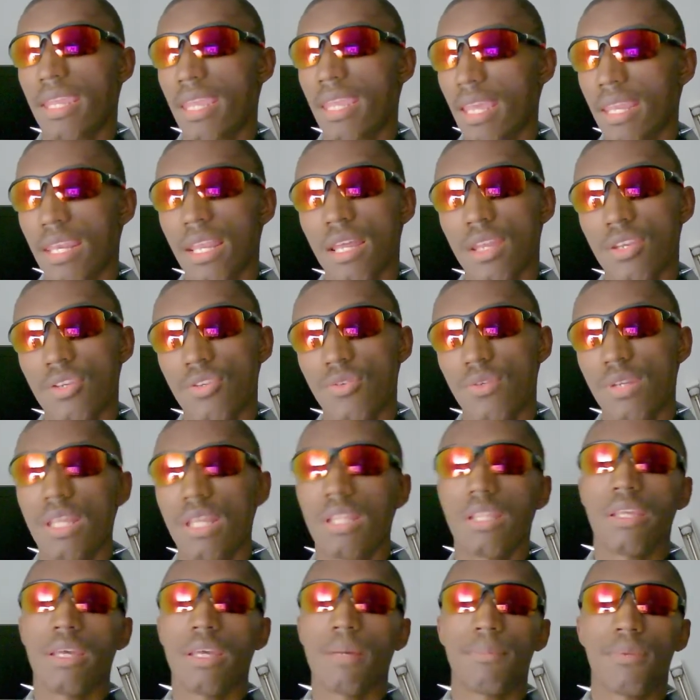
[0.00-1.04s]
I cannot do
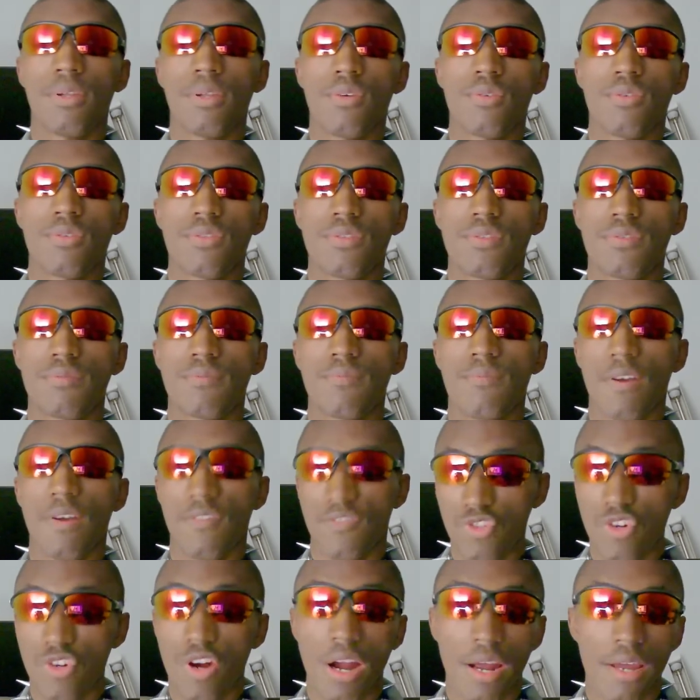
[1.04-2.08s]
daily uploads.
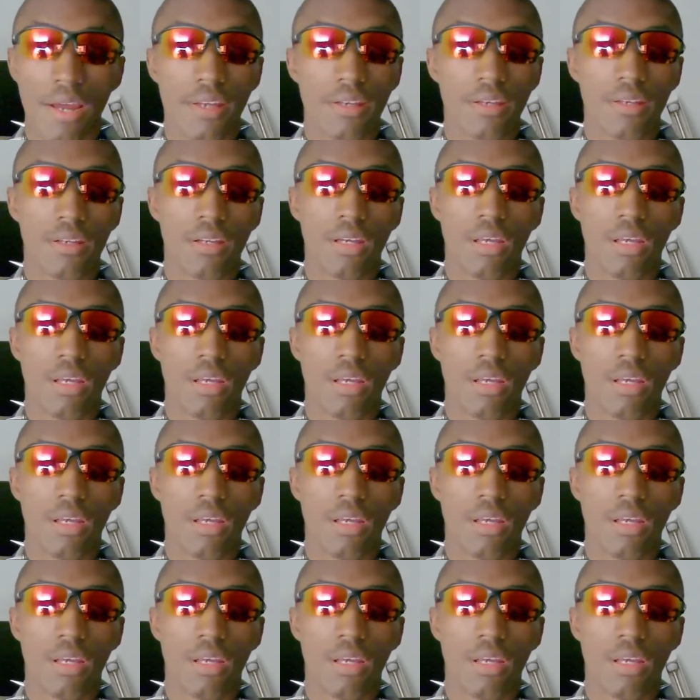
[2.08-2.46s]
I've tried.